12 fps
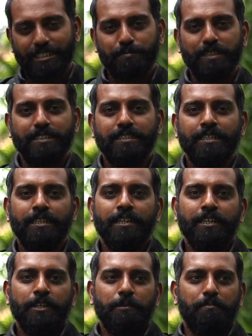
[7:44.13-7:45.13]
speeds.
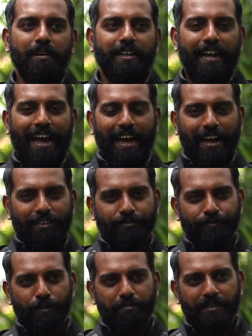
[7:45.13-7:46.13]
But
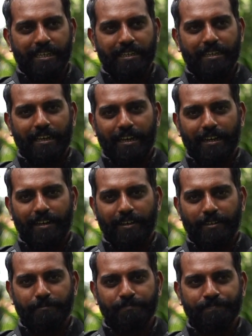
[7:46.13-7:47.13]
for me,
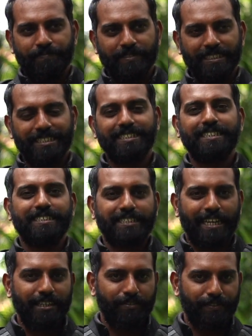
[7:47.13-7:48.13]
this is a
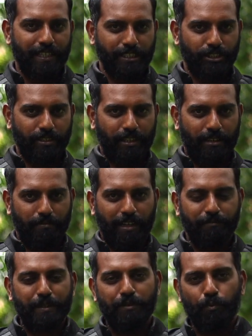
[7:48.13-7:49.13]
sign of things to come.
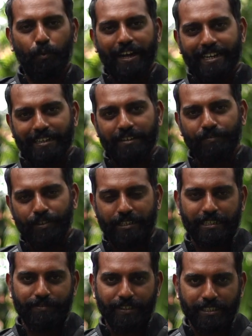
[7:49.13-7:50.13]
I've been waiting for
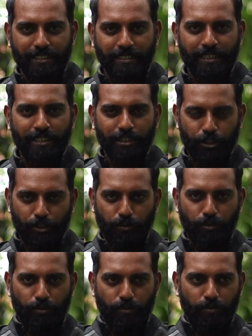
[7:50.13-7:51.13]
TVS
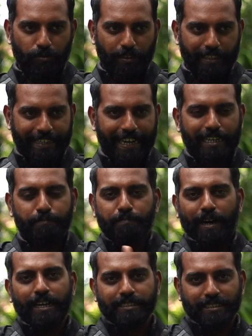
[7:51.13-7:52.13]
to get
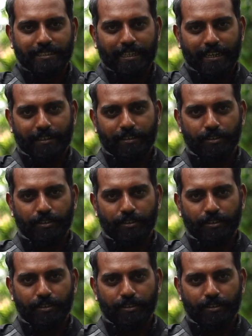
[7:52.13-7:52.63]
past that,